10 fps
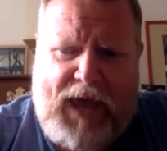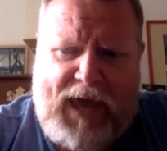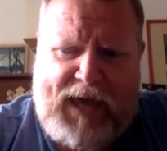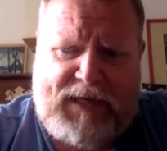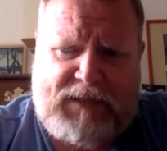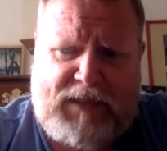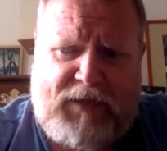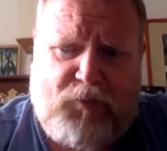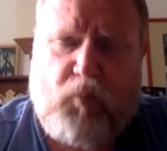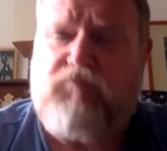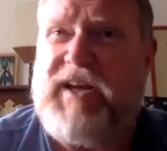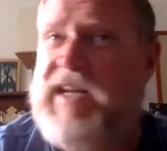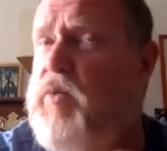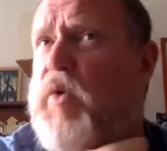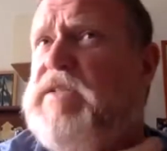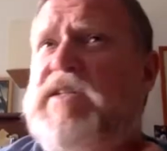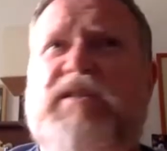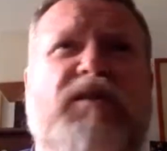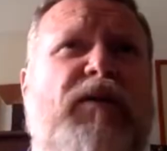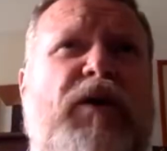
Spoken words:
And it really wasn't